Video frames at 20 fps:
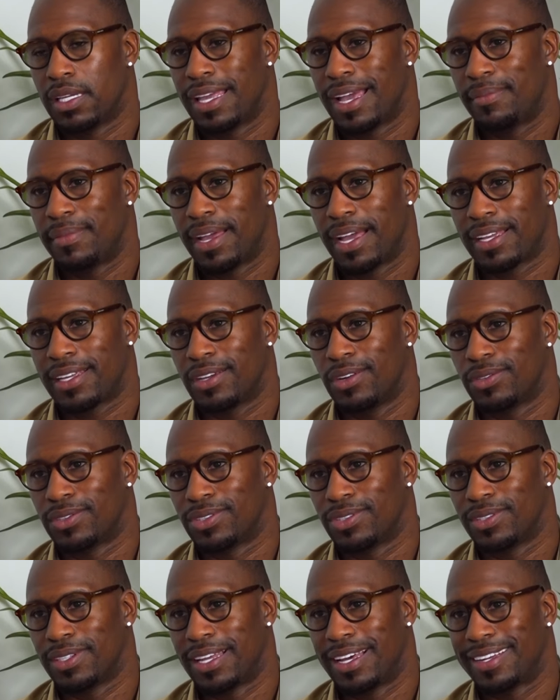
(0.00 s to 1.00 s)
I mean, I can go
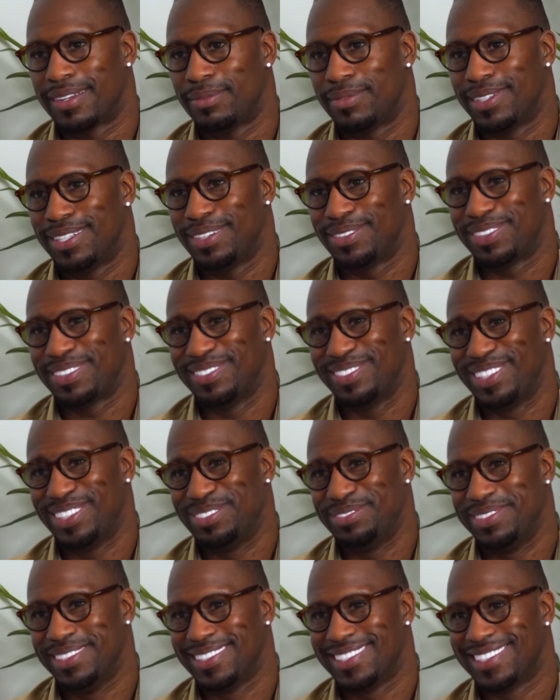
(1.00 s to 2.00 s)
to a lot of different
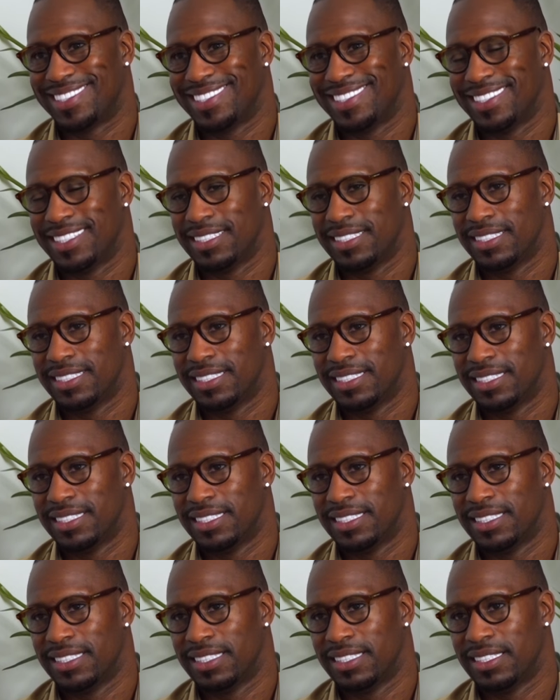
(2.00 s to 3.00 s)
moments.
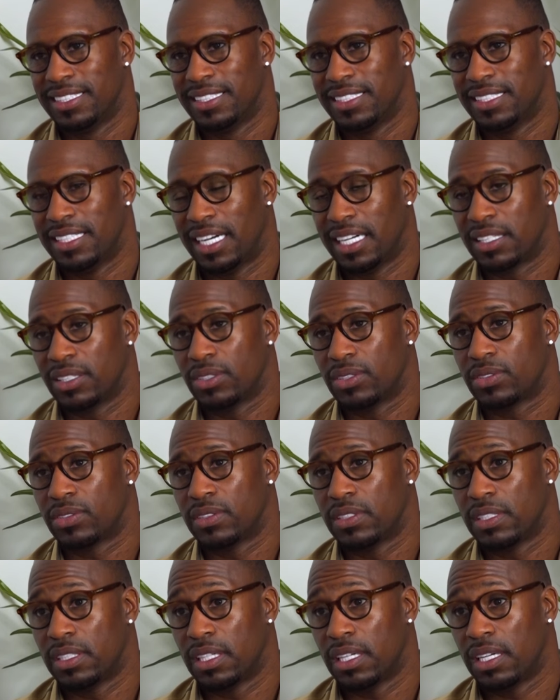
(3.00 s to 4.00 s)
I can go to
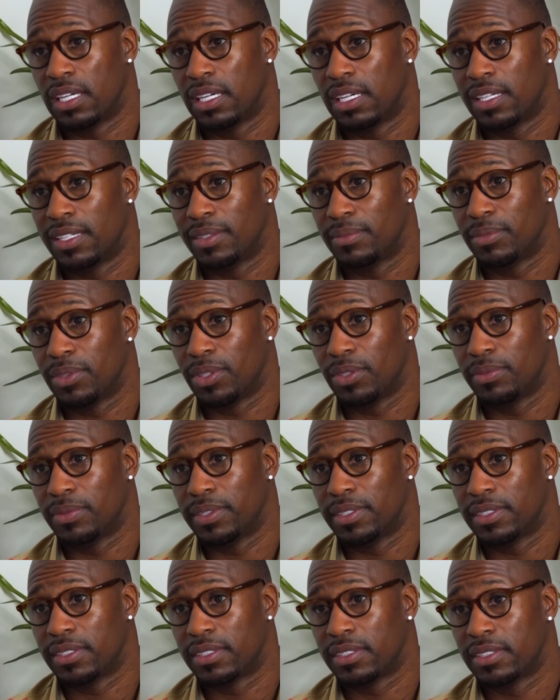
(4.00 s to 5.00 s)
a lot of
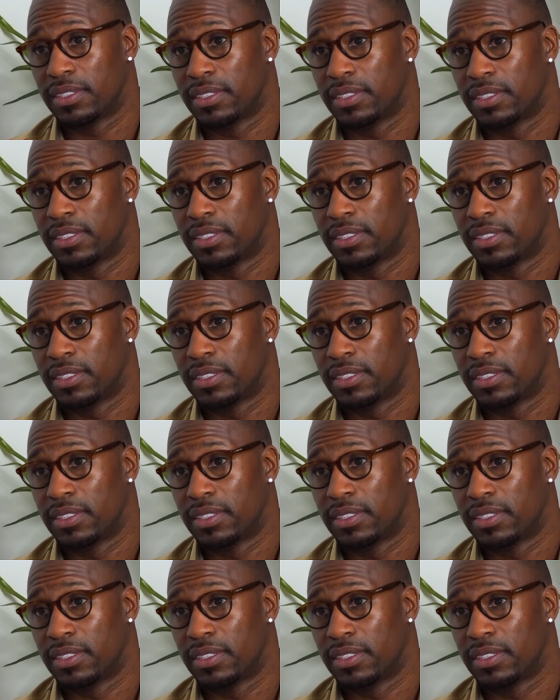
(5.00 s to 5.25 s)
moments.